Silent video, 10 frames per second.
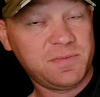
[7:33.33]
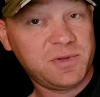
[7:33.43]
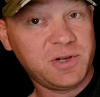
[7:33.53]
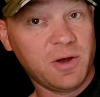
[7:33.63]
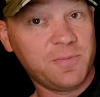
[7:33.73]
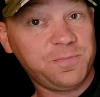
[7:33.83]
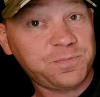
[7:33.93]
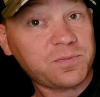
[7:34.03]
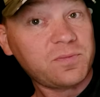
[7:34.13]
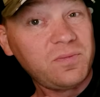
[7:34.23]
So
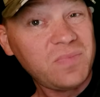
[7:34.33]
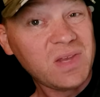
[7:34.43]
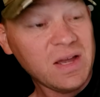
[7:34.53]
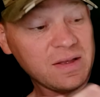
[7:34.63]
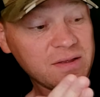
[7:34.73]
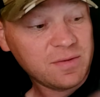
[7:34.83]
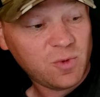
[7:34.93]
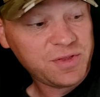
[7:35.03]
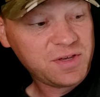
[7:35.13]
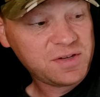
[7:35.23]

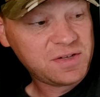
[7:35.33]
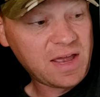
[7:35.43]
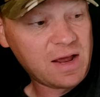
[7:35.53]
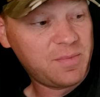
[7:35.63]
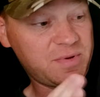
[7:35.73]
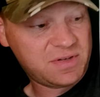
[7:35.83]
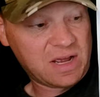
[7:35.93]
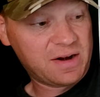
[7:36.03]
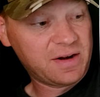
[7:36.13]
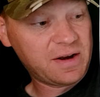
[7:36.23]
with this setup,
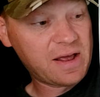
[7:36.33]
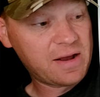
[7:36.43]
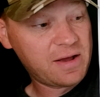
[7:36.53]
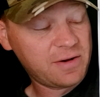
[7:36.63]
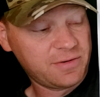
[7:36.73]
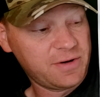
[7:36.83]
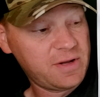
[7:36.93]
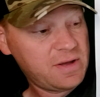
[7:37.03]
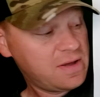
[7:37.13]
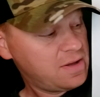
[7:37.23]
sighted in at 100,
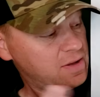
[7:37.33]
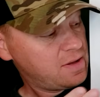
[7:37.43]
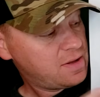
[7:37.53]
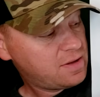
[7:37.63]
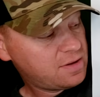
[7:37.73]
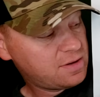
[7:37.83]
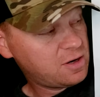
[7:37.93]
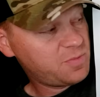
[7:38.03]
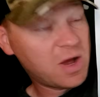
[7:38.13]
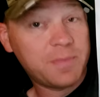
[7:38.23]

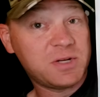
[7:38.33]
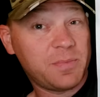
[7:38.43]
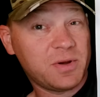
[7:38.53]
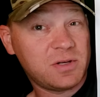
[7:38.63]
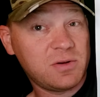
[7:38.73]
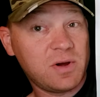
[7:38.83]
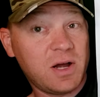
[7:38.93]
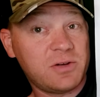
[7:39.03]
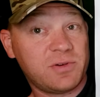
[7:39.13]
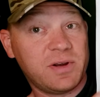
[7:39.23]
deer pops up at
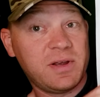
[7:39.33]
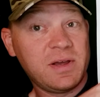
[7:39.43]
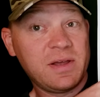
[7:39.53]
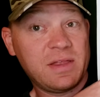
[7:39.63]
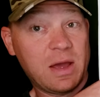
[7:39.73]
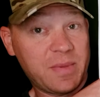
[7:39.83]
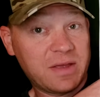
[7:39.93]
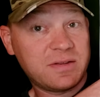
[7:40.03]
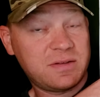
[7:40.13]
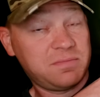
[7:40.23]
200, that
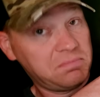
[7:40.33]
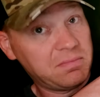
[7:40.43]
means